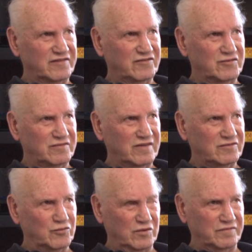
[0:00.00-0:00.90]

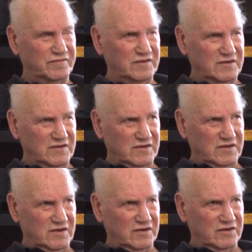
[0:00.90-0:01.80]

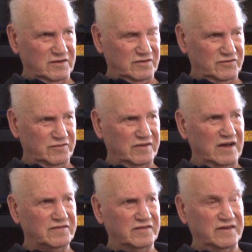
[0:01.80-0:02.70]

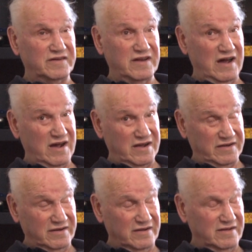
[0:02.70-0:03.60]

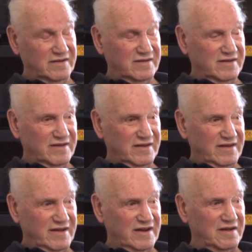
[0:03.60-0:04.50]
2009,
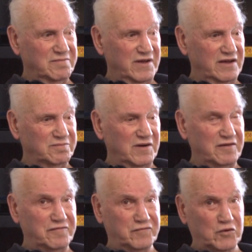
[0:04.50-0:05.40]
and I make my
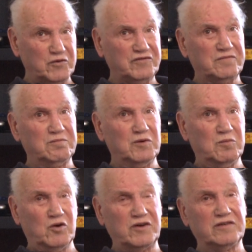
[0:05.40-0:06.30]
first
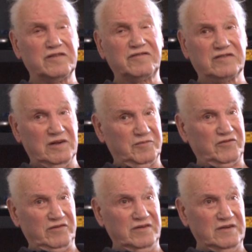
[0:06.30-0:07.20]
memorial
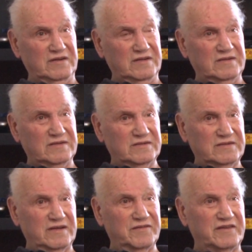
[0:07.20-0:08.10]
sculpture.
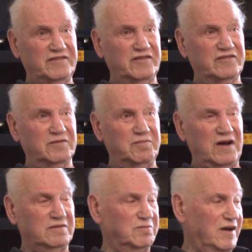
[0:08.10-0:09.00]
And this is
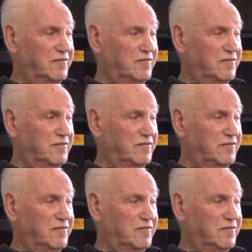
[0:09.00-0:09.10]
about my